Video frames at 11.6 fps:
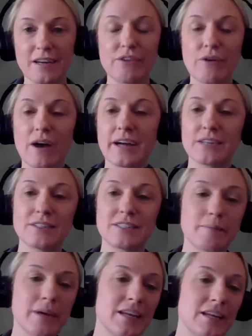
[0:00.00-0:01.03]
you hired
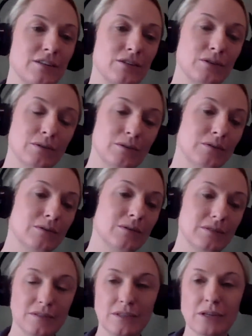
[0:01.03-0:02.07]
somebody to do,
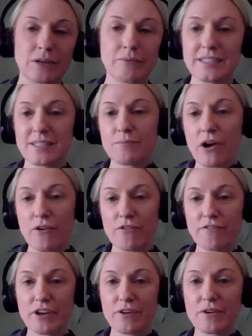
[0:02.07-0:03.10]
write some code
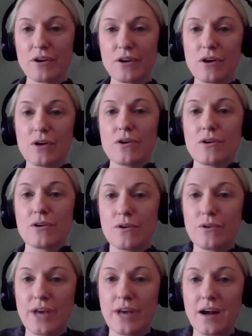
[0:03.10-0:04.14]
for you,
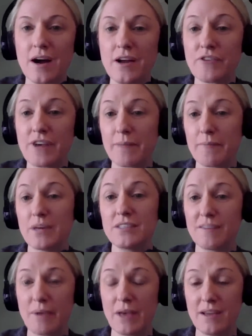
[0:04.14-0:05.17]
that contract
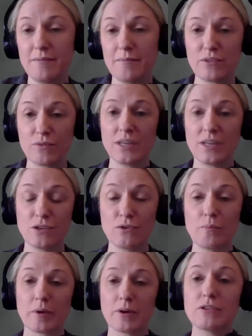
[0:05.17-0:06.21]
must have been between
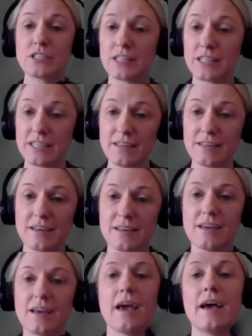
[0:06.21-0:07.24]
you personally
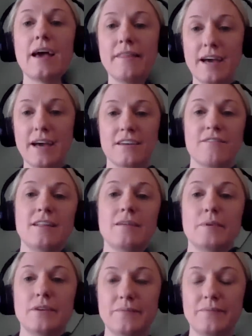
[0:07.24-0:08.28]
and that
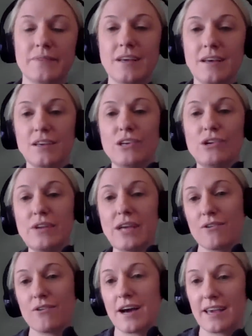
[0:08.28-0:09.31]
developer. You
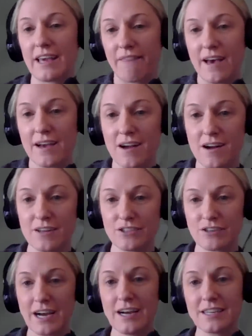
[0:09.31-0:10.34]
now got to get that
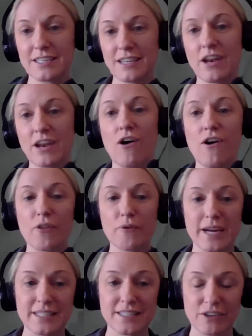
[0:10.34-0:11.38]
contract and all the
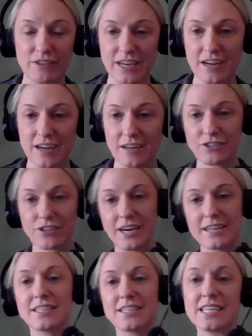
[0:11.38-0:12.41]
rights under that
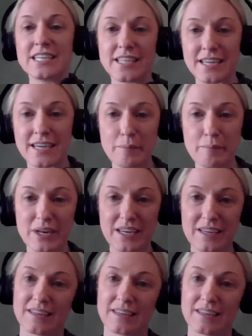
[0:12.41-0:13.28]
contract into the company.